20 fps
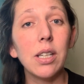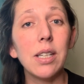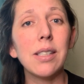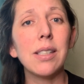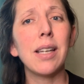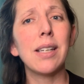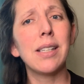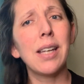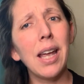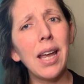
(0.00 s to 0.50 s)
that
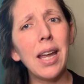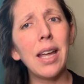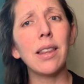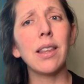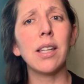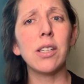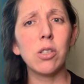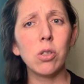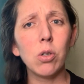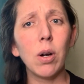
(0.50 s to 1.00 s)
says, hey,
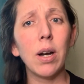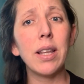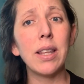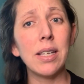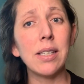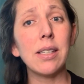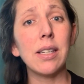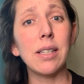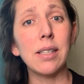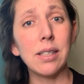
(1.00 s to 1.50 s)
let's try
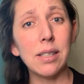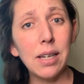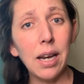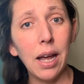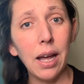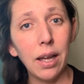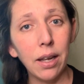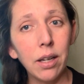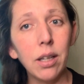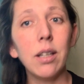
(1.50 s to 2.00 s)
this
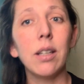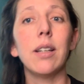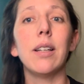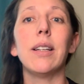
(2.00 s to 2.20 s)
instead.